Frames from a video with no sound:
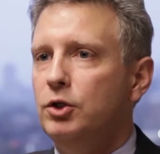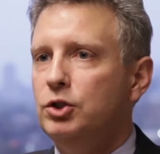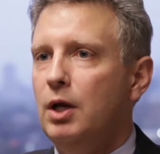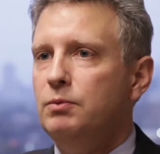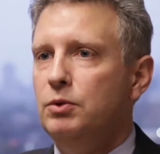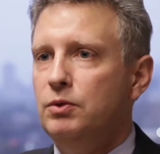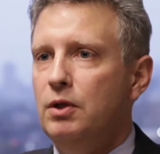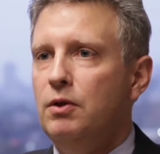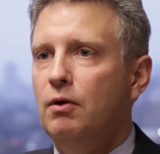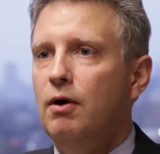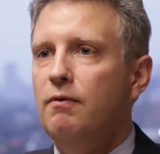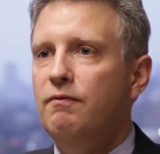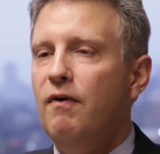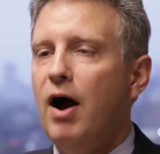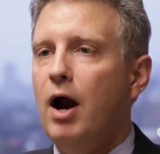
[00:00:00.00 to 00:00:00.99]
substance in their
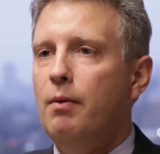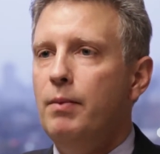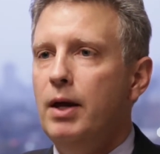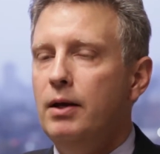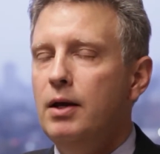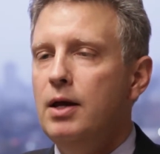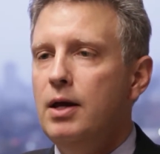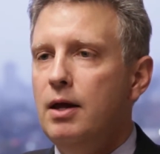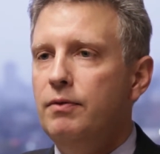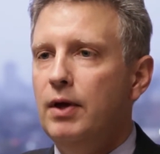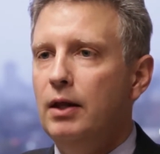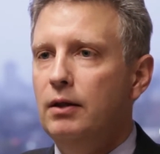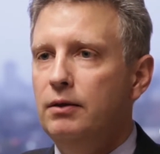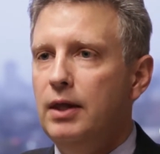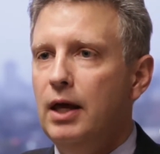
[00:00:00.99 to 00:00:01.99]
environment
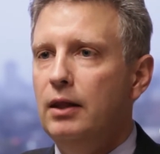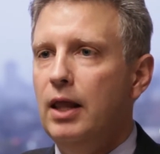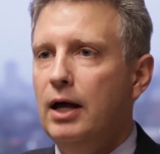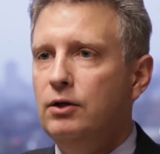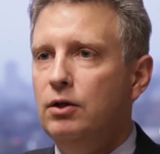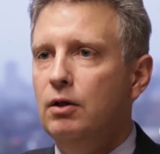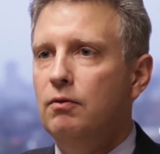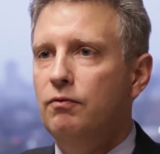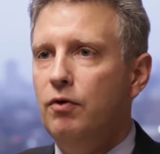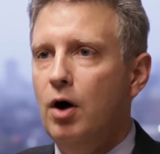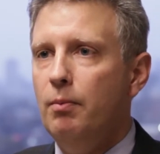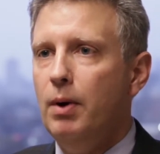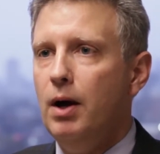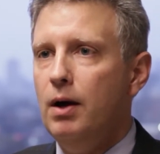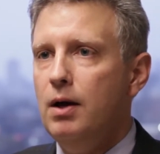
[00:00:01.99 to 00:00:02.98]
that led to the
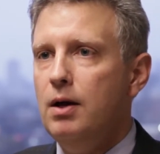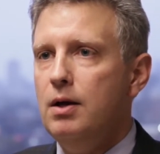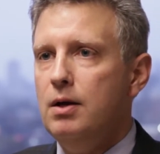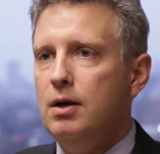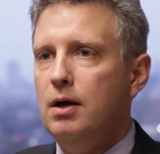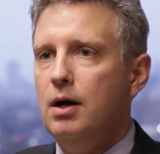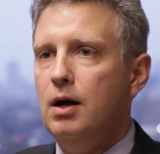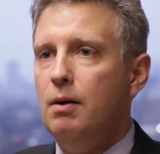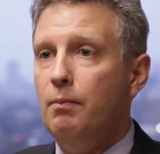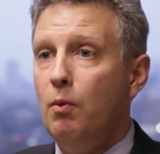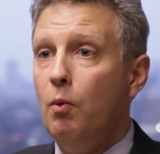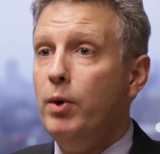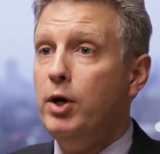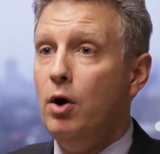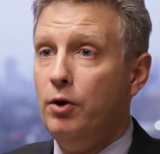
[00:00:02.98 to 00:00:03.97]
lymphoma,
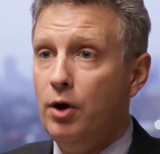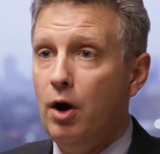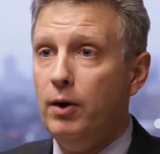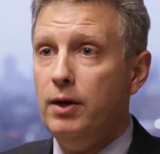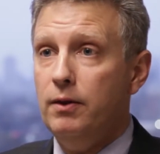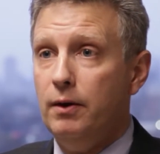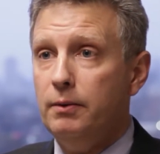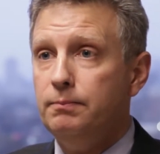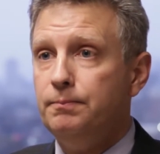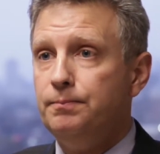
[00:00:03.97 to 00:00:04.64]
we don't know either.